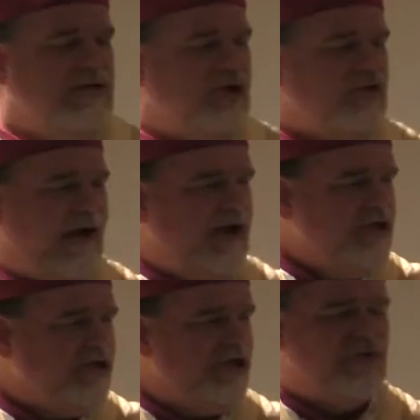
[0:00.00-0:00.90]
is a
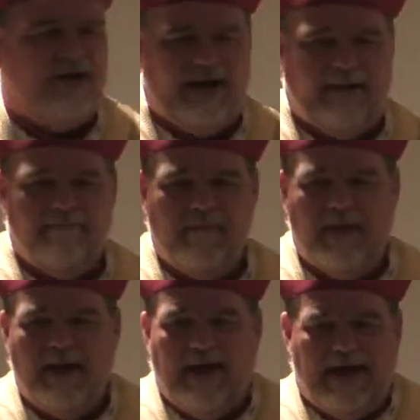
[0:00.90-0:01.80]
tragic decree.
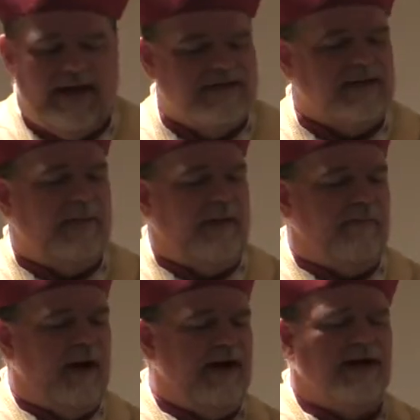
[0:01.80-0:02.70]
It
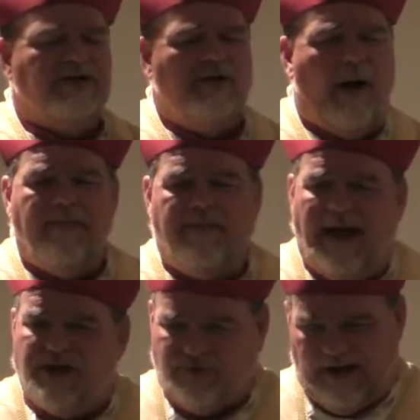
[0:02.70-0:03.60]
is not
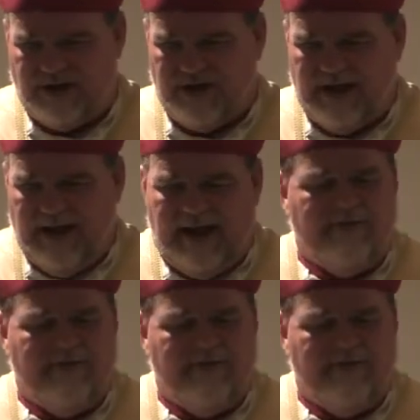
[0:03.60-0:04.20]
that tragic.